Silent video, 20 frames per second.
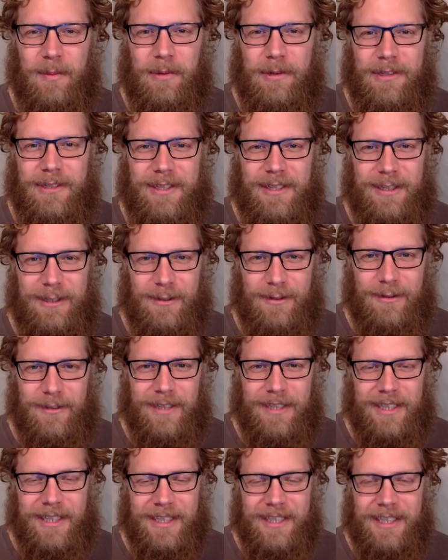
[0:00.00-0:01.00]
person is
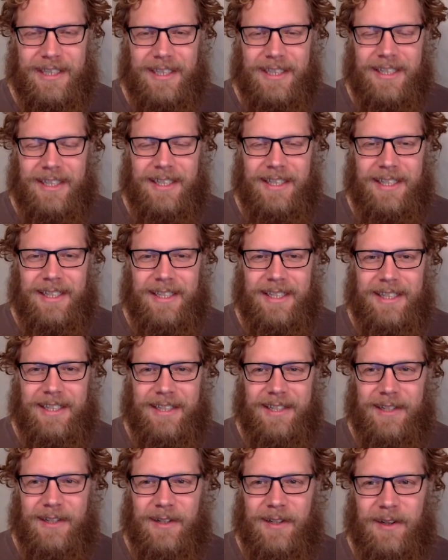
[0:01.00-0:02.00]
feeling.
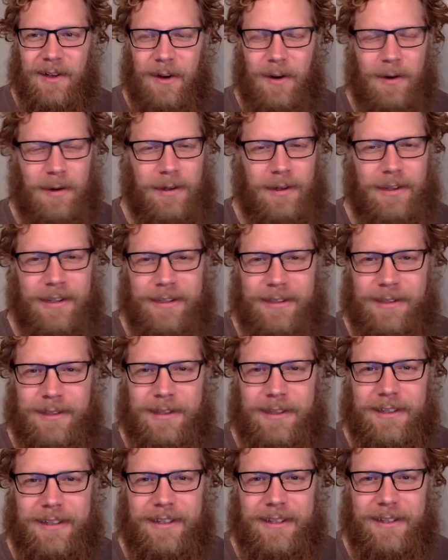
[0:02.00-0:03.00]
Oh,
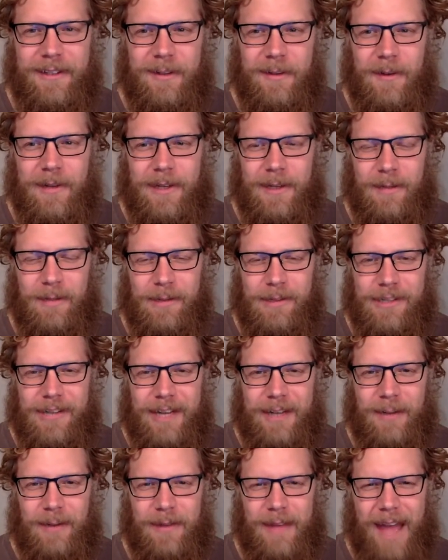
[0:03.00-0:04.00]
goodness. We can
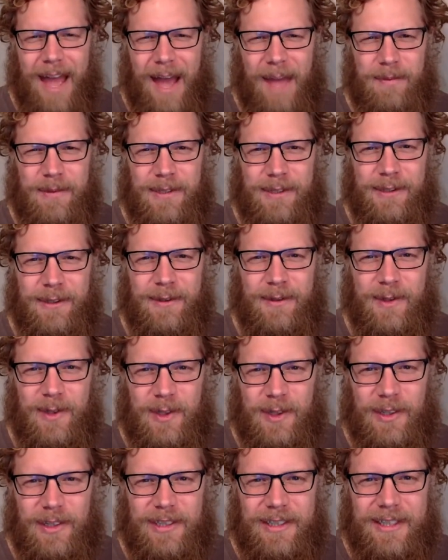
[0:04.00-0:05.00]
project with absolute
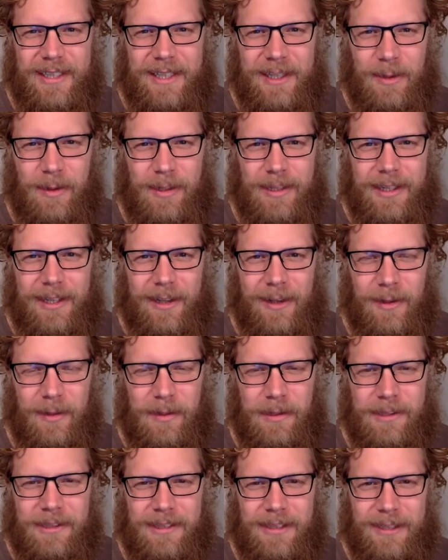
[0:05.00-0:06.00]
certainty what the other
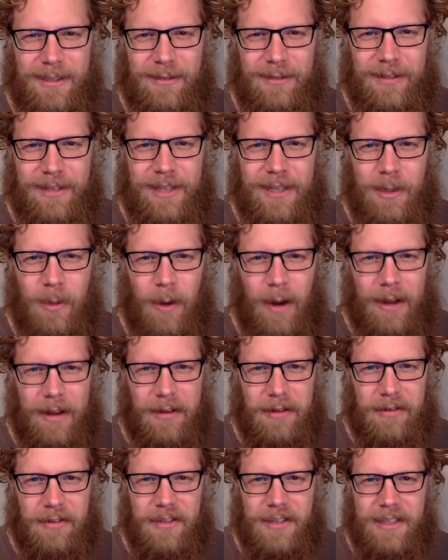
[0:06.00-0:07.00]
person is feeling, why
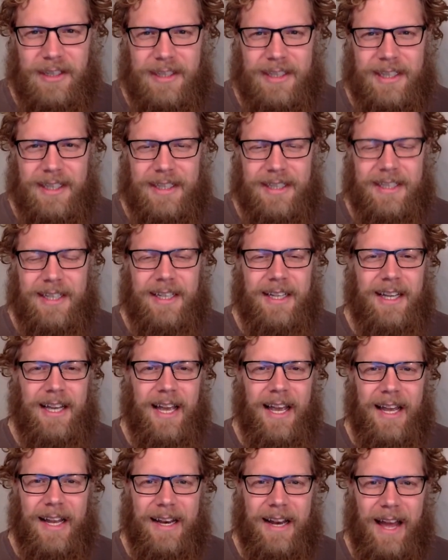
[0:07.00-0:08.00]
they're feeling it,
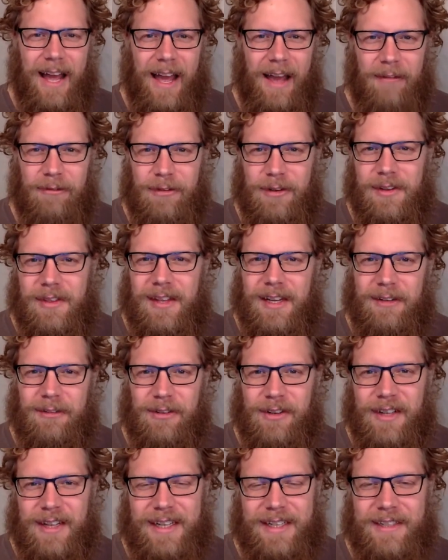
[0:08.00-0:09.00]
and everything
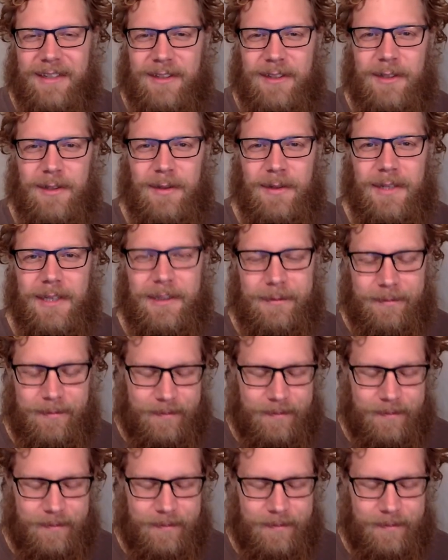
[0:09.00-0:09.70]
related to it.